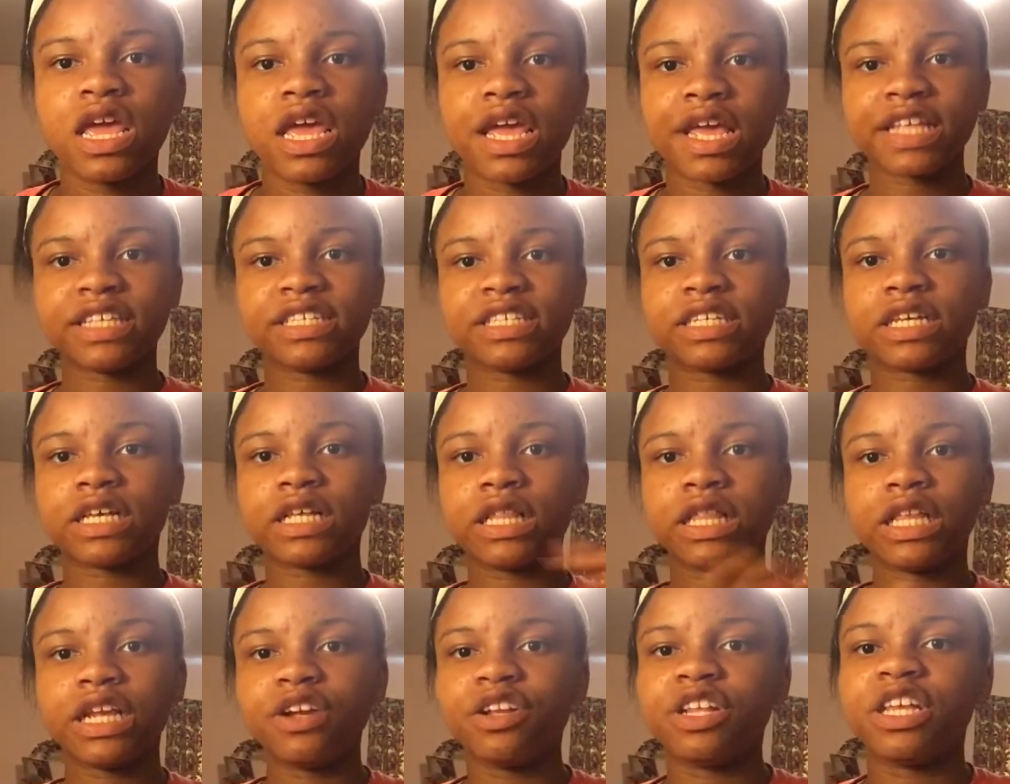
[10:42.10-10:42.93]
It's
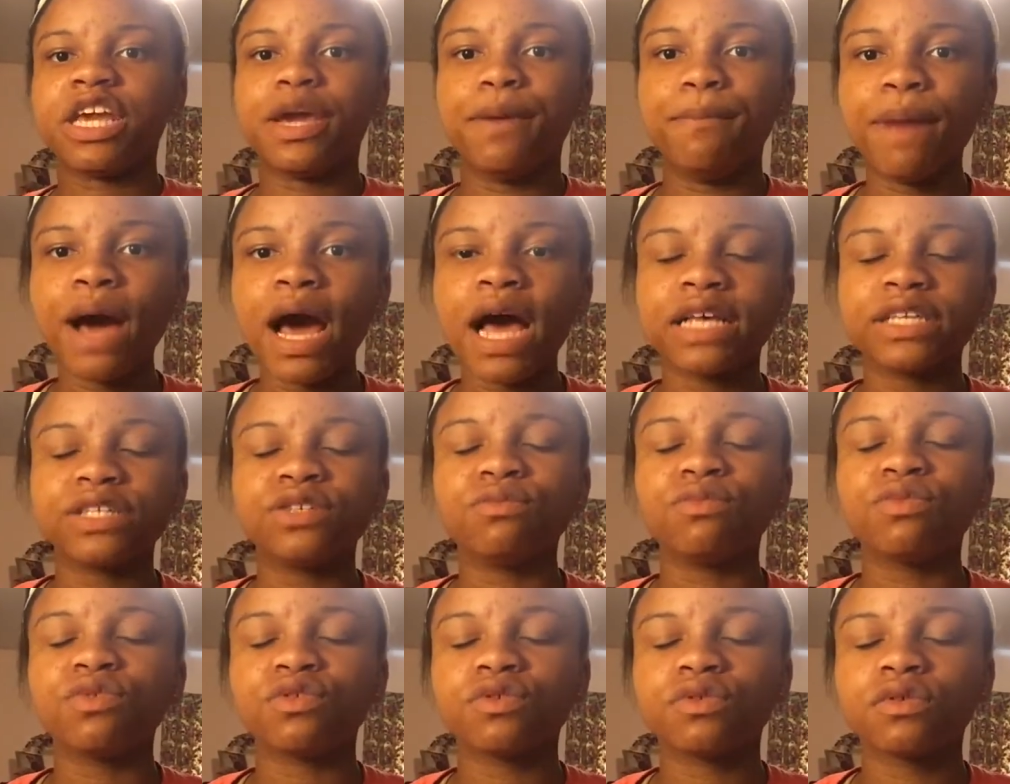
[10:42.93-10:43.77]
clearly
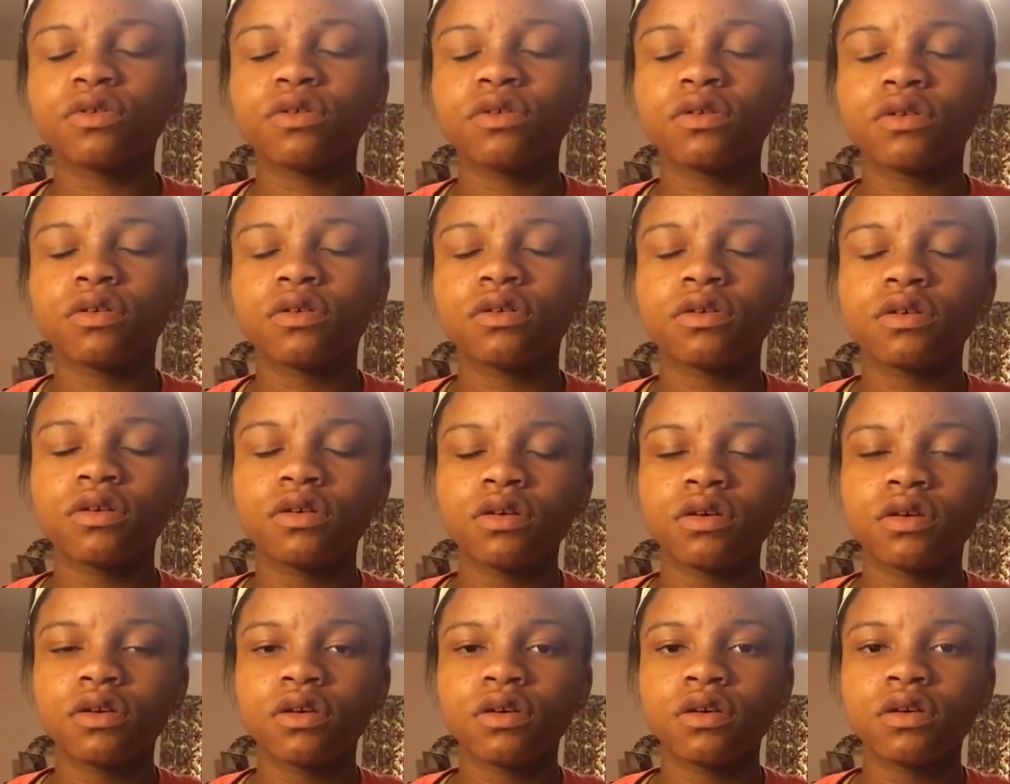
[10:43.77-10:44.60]
impossible.
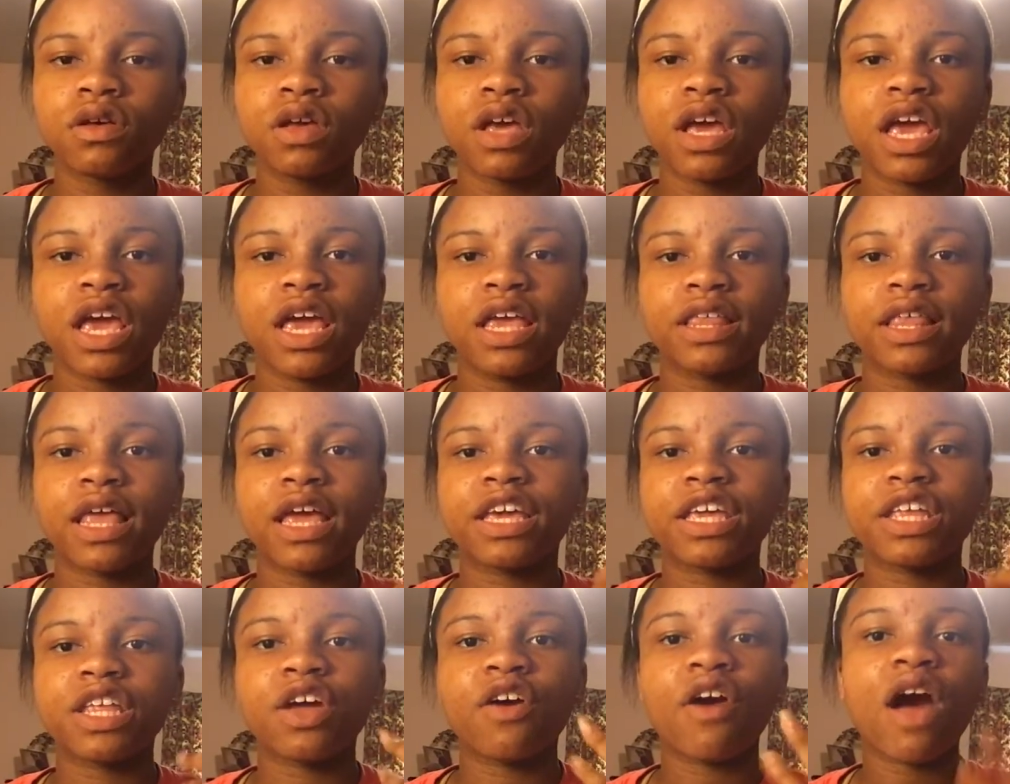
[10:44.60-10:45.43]
And
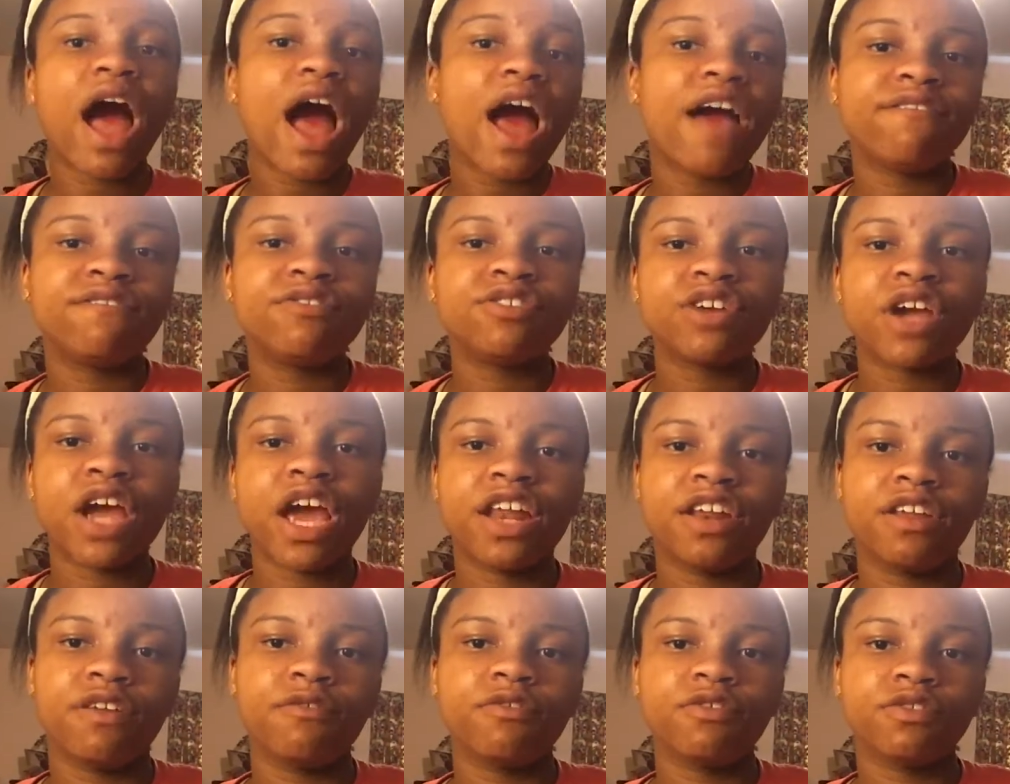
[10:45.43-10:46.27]
like, you know, I've
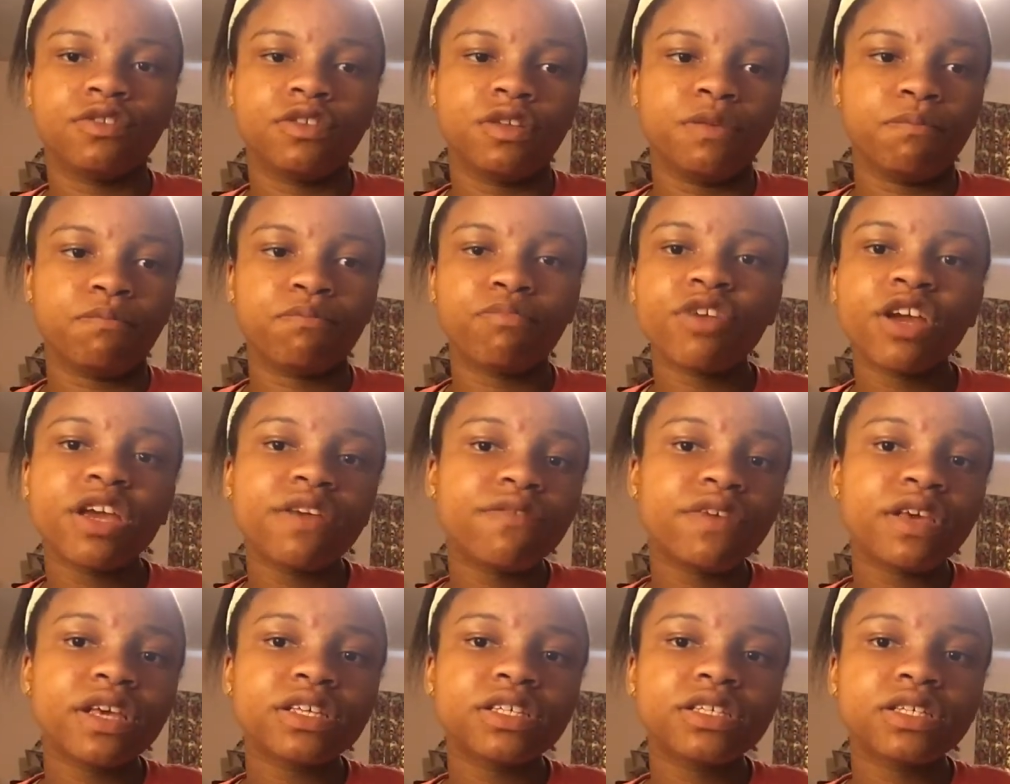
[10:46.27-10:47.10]
tried in
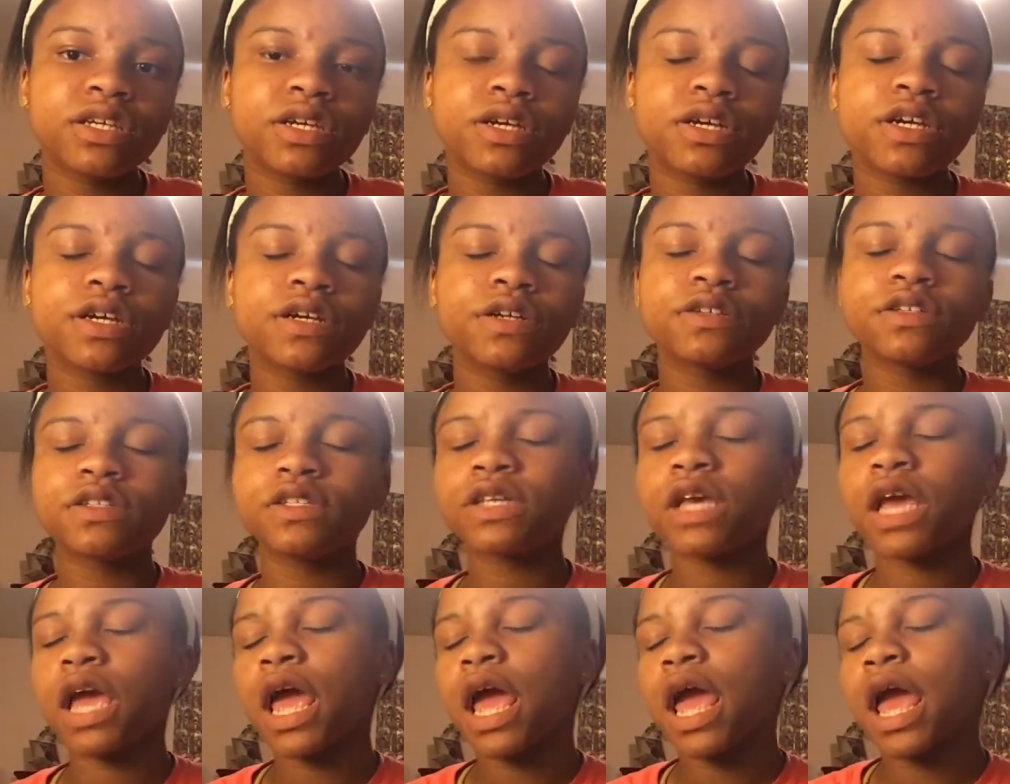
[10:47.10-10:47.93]
previous
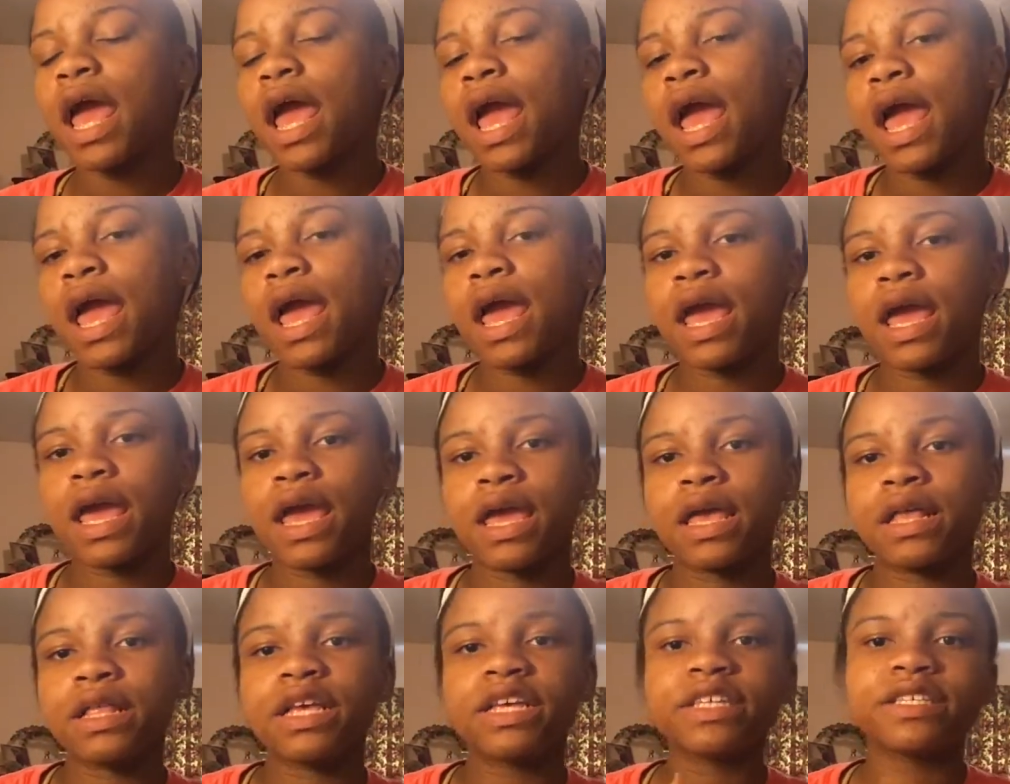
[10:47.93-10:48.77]
years
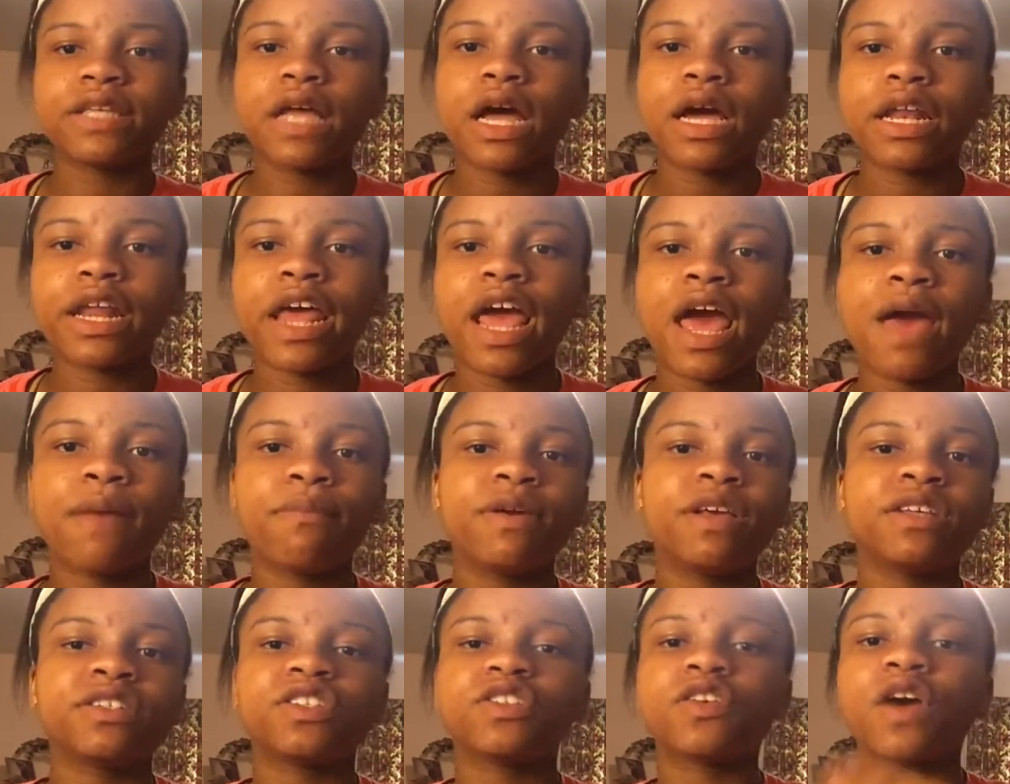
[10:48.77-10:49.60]
and it's not gonna
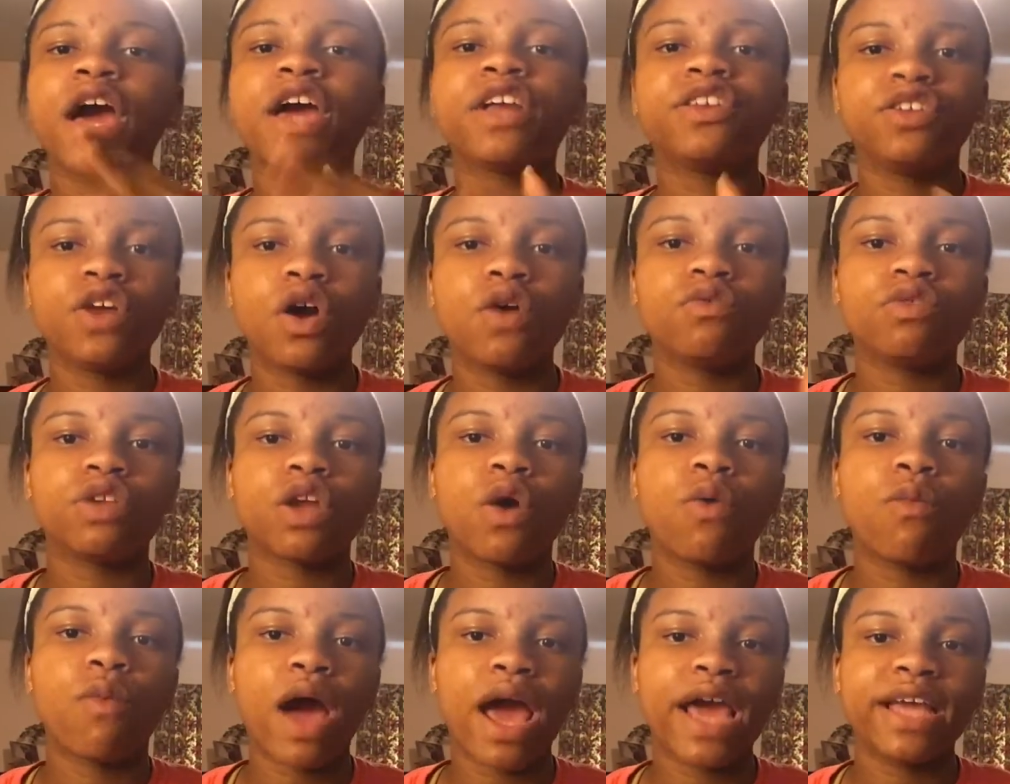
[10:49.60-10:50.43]
happen, so I don't
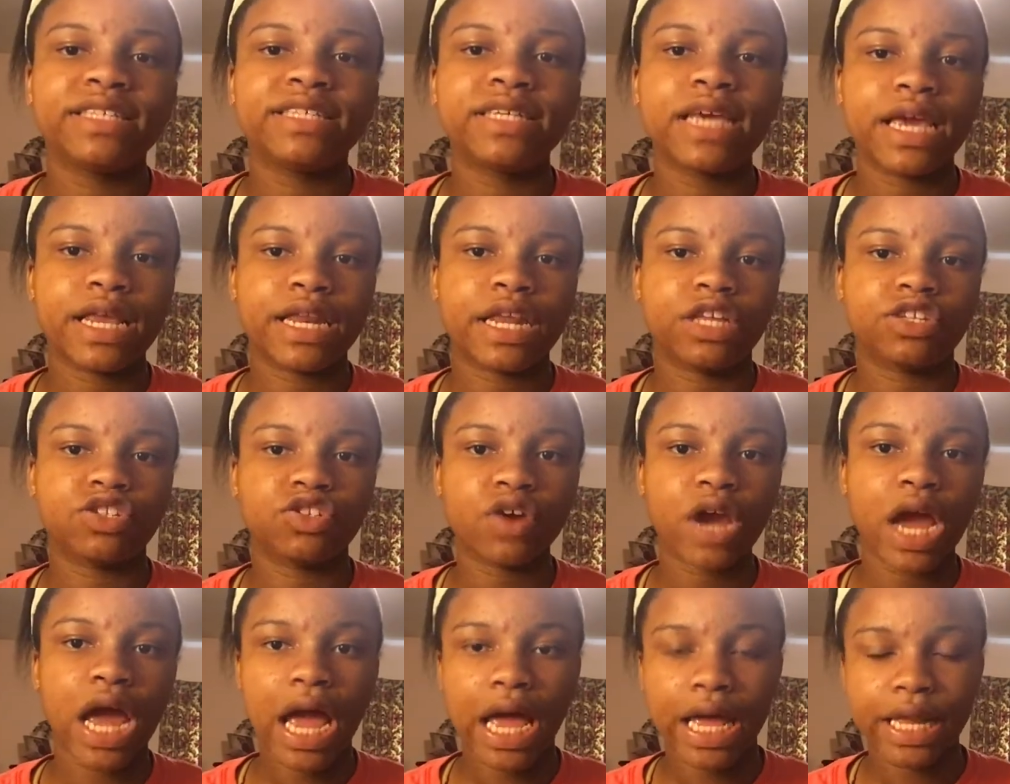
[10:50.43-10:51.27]
know why Tana
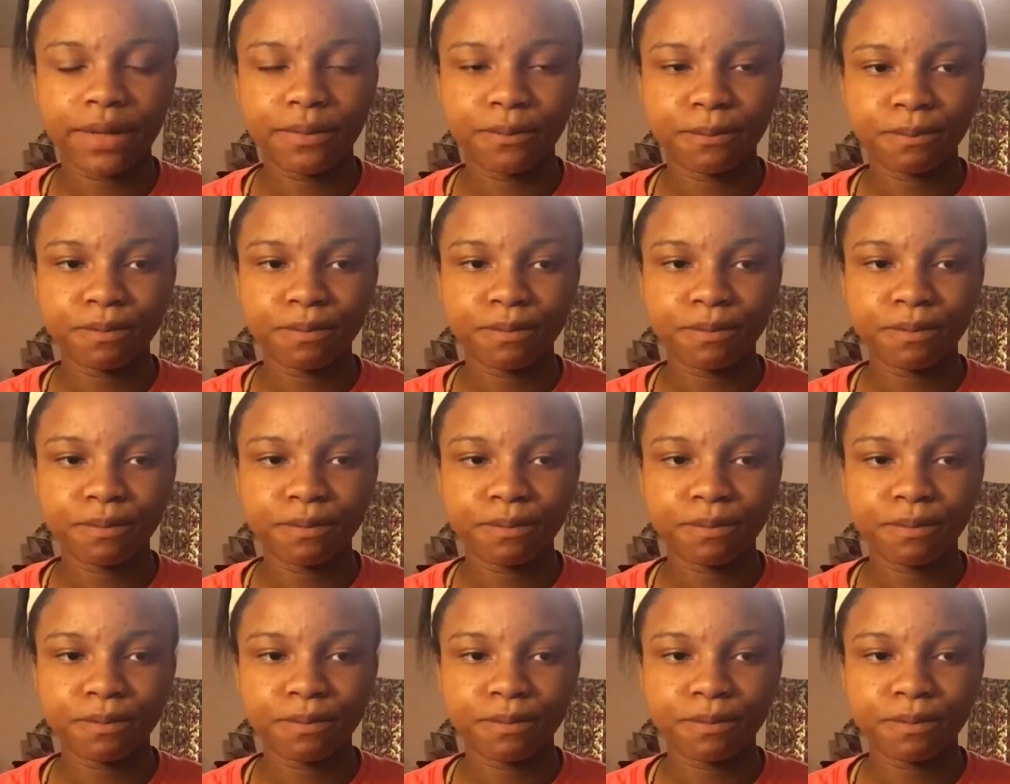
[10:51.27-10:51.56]
tried.